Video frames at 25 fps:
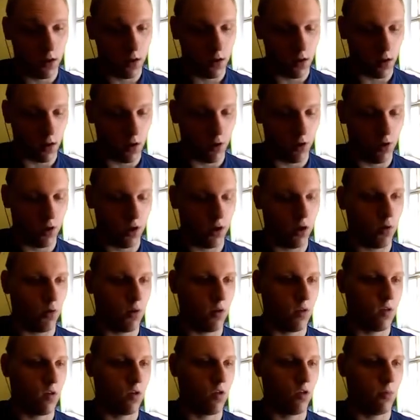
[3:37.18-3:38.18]
Actually no,
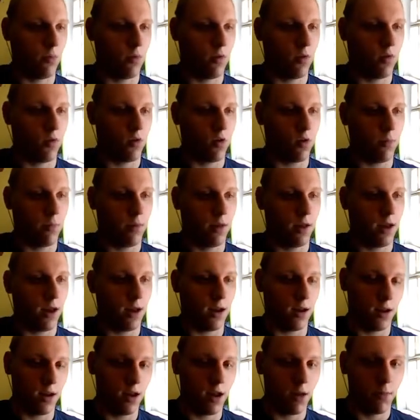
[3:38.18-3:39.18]
that's actually a bit too
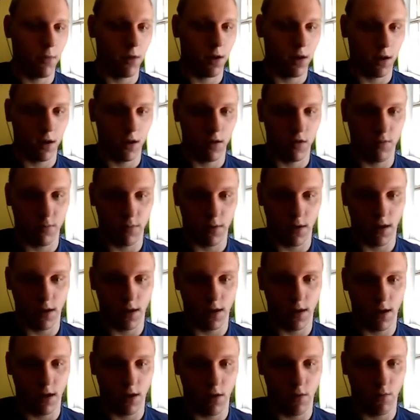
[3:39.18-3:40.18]
complicated. I'm gonna explain it
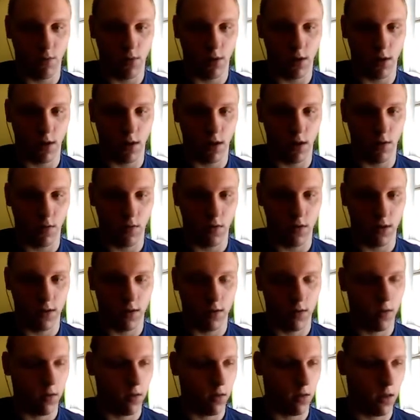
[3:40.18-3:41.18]
later when I use
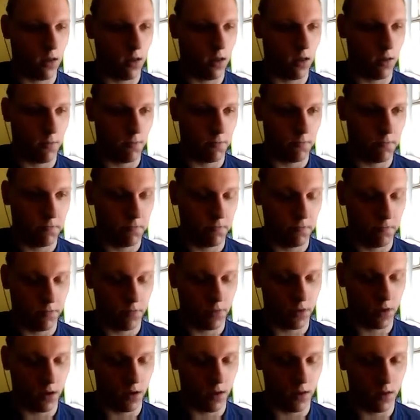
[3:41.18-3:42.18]
it.
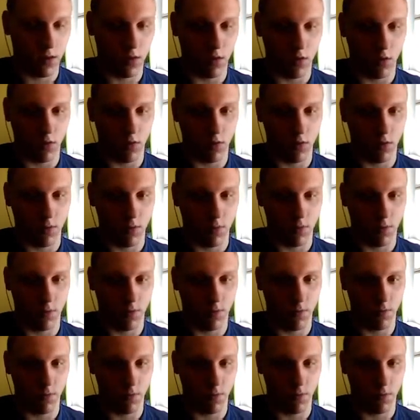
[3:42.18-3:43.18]
Don't
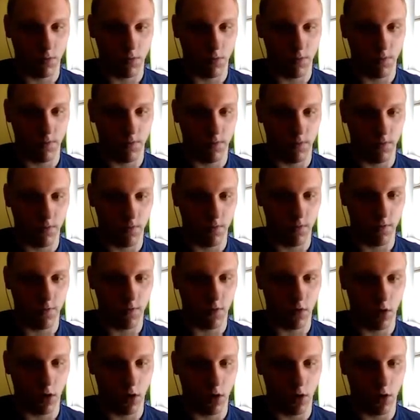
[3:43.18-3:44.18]

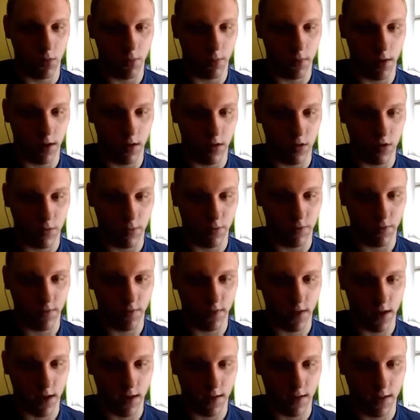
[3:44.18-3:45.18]
fog your minds up with
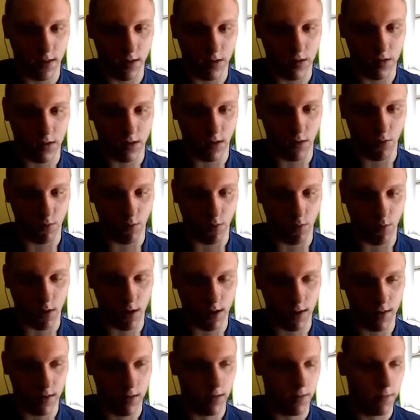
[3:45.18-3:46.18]
that, it's not required.